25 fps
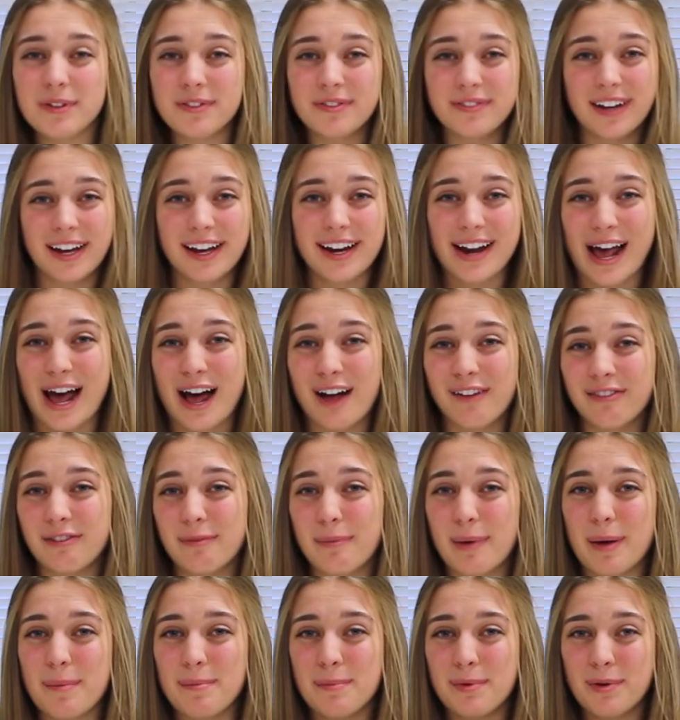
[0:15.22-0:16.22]
fun
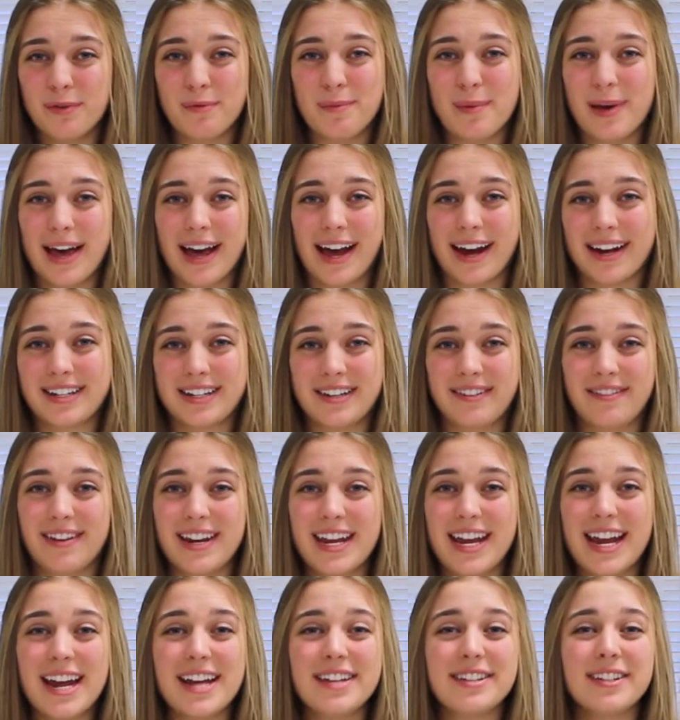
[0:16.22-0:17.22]
alphabet movement
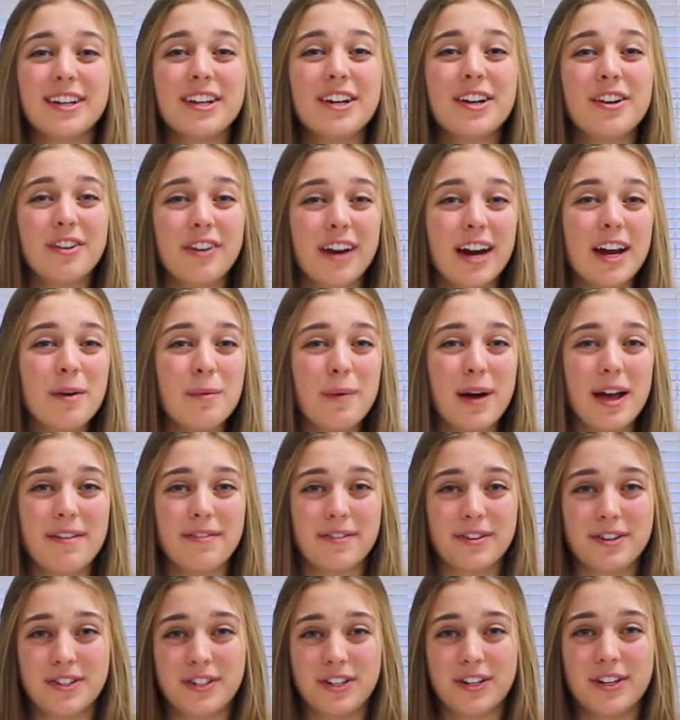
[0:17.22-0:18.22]
activity is a great way
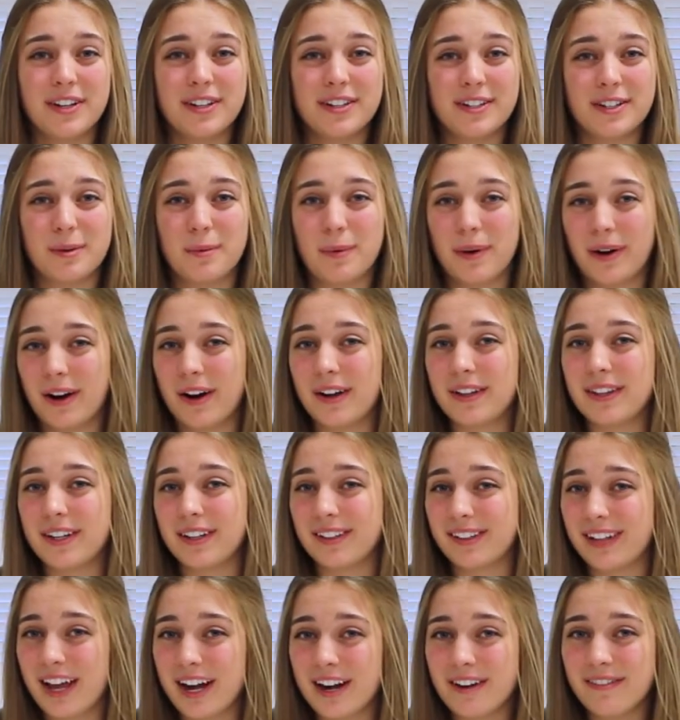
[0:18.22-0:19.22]
for students to work on their
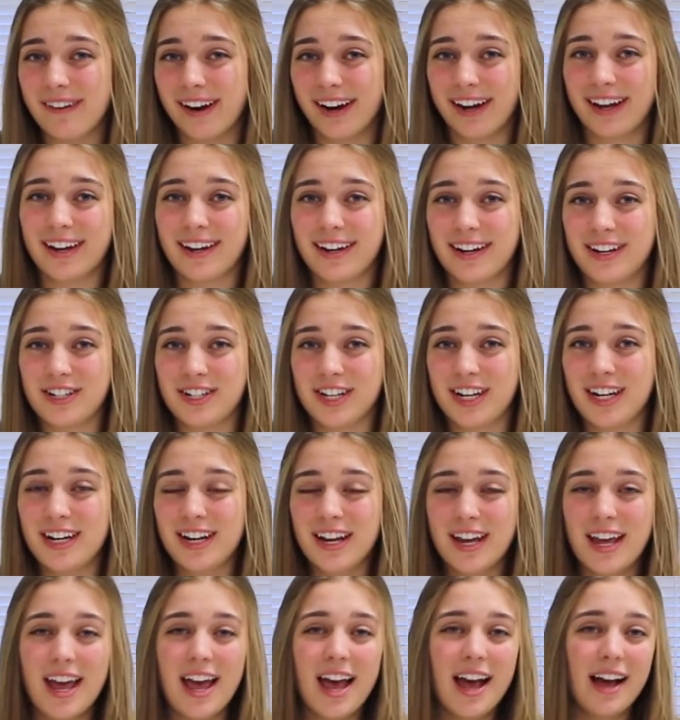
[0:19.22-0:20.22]
letter recognition
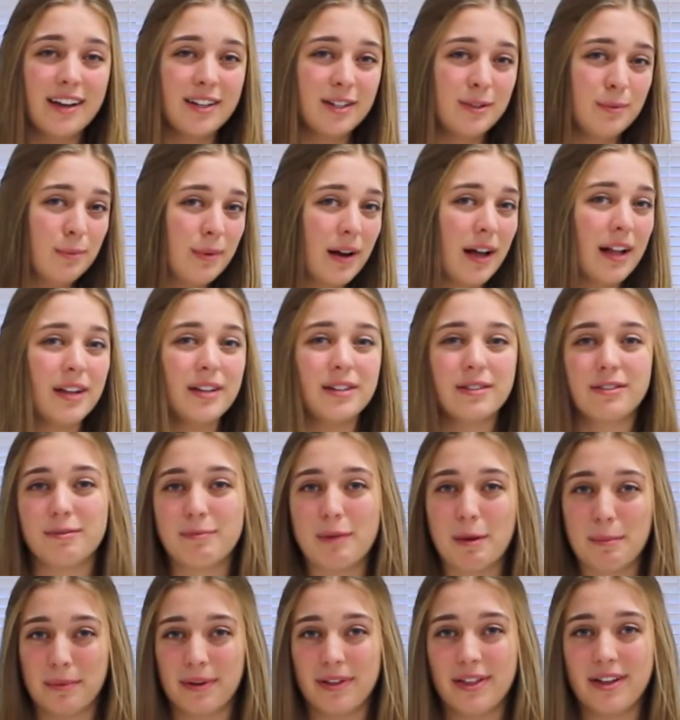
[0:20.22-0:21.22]
as well as
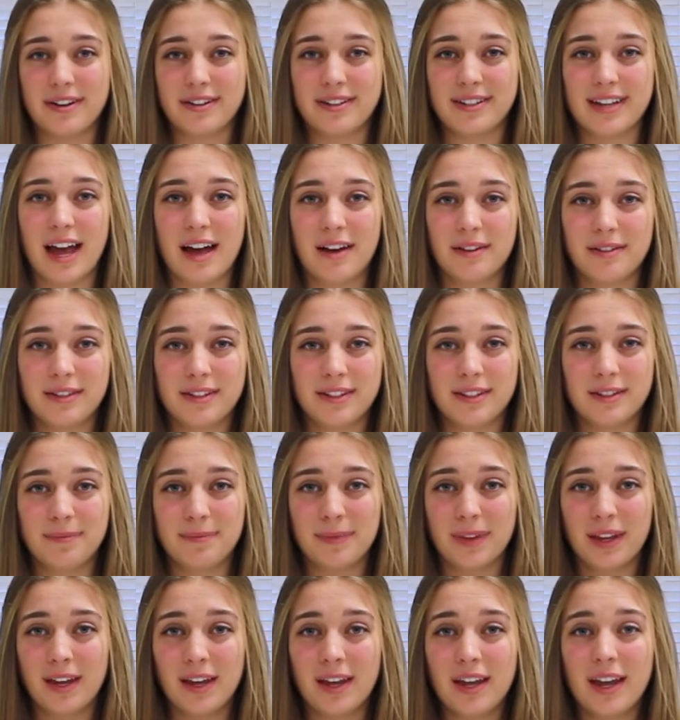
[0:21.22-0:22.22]
remember their sounds.
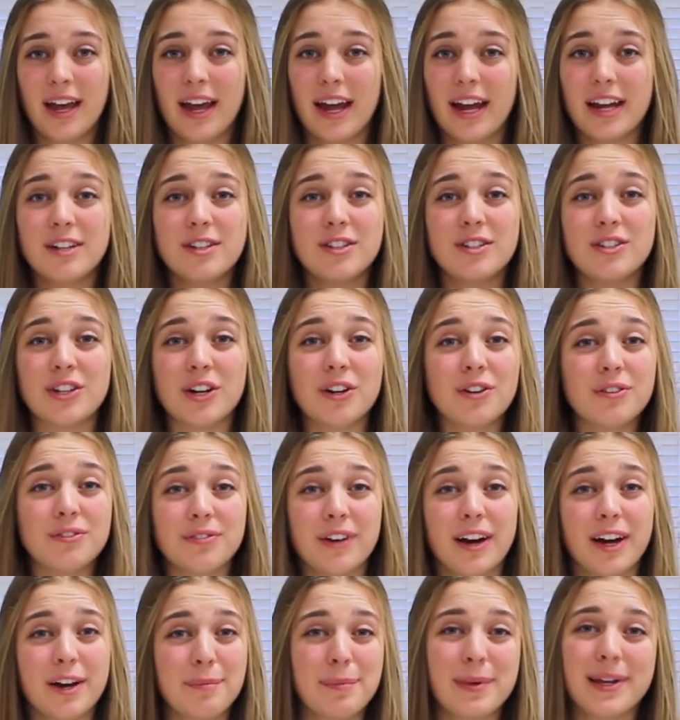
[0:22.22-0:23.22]
It's so
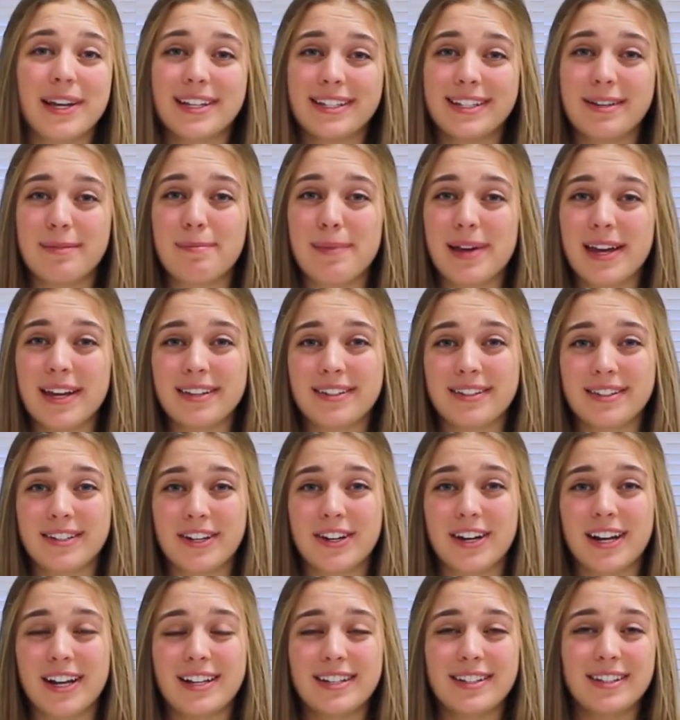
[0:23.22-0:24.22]
fun because it makes
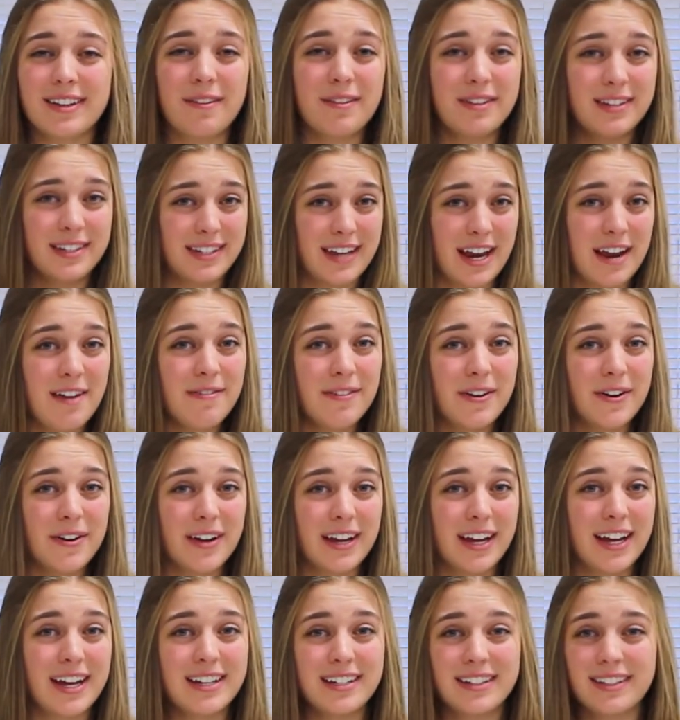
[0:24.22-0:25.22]
students stay
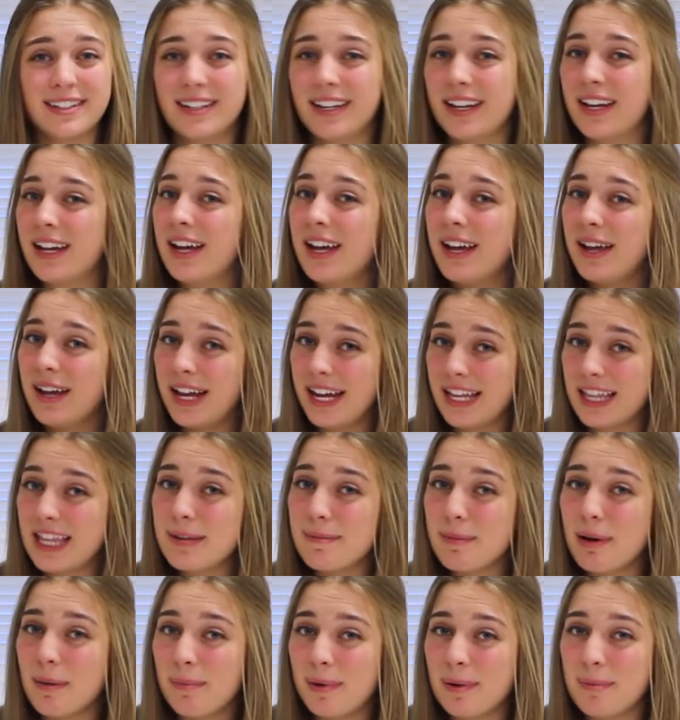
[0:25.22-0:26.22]
focused, get
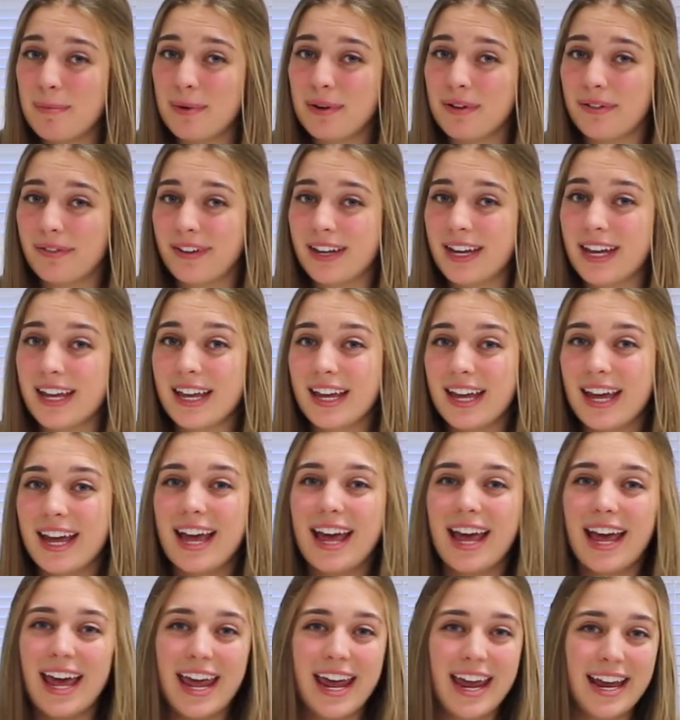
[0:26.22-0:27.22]
them up and
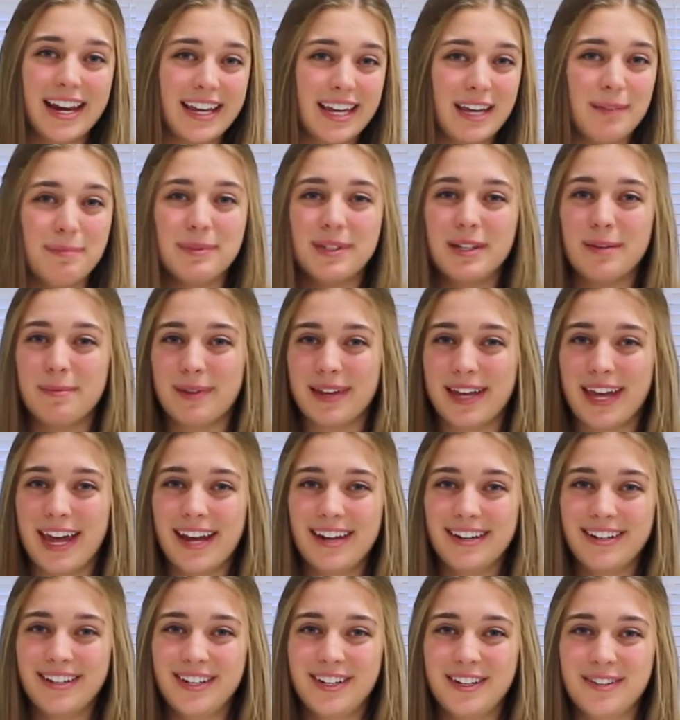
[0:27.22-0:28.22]
moving, and keeps them
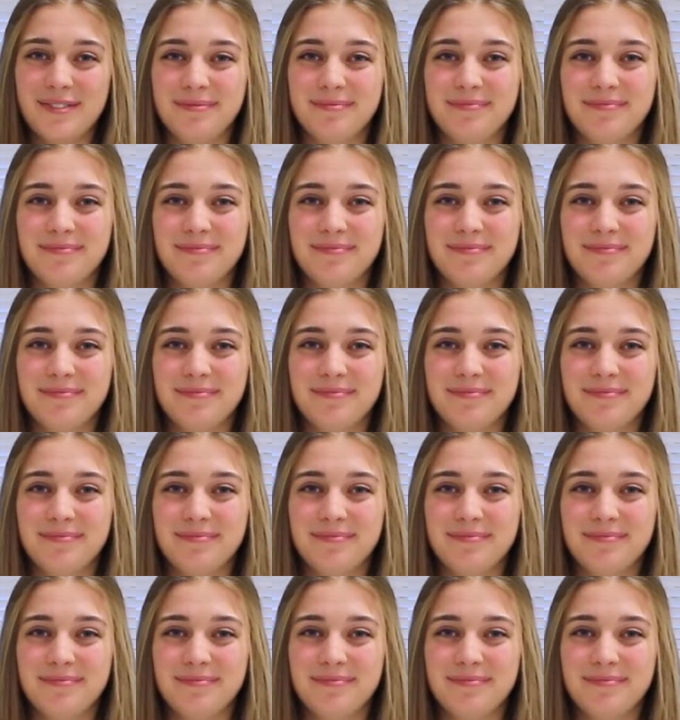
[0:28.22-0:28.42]
engaged.